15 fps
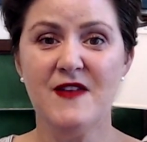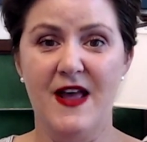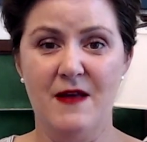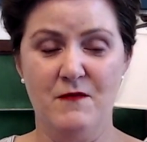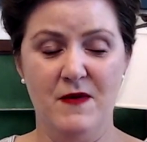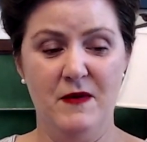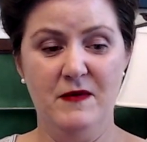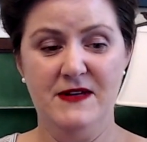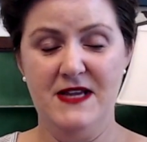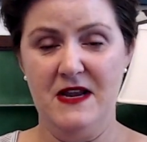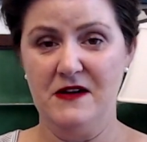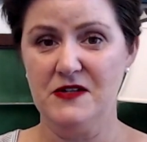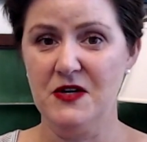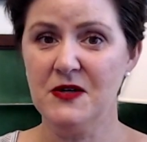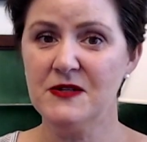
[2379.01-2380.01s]
and we would take
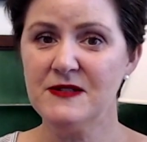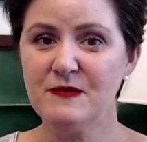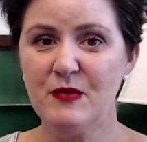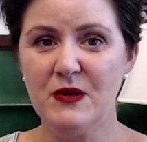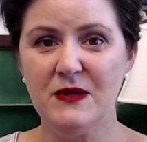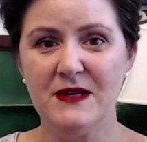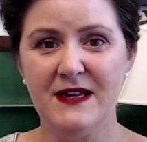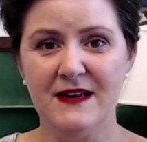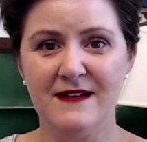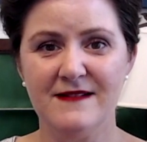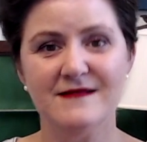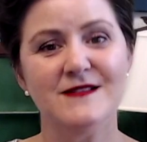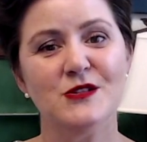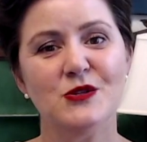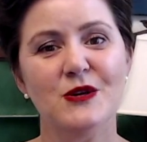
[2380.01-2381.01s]
turns
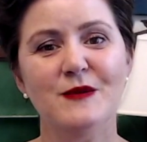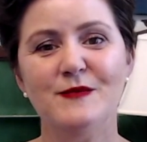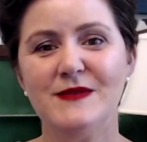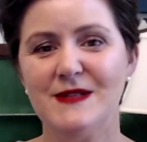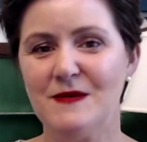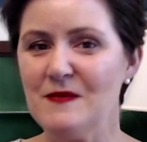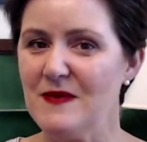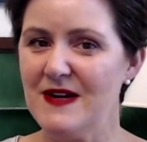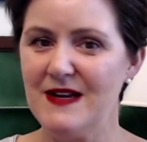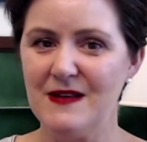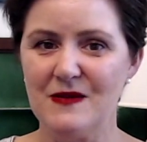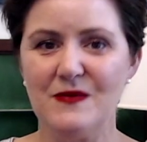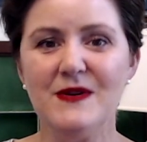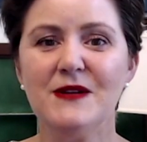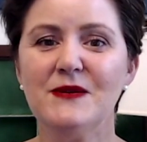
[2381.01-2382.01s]
pulling strips and reading the
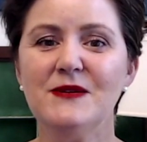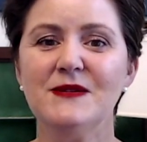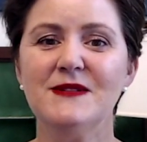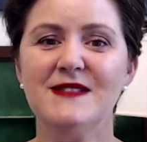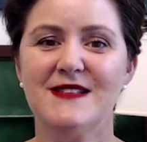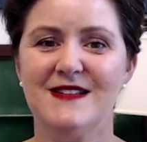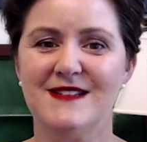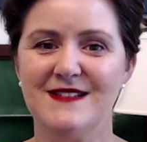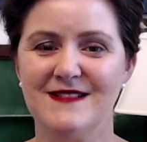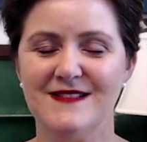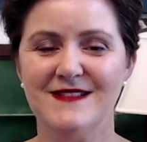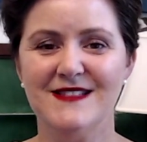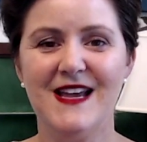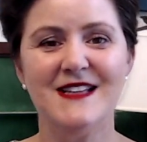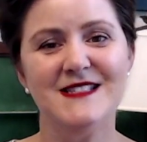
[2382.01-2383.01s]
riddles
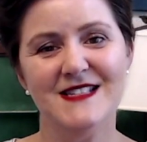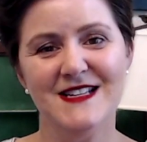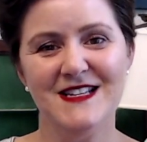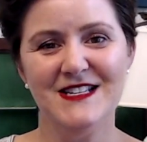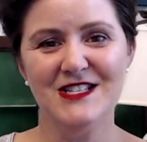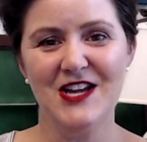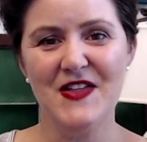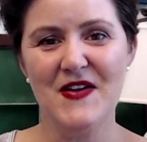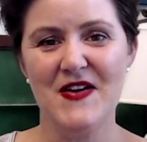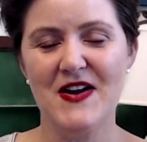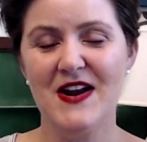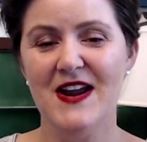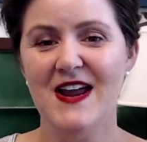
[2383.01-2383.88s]
and testing each other.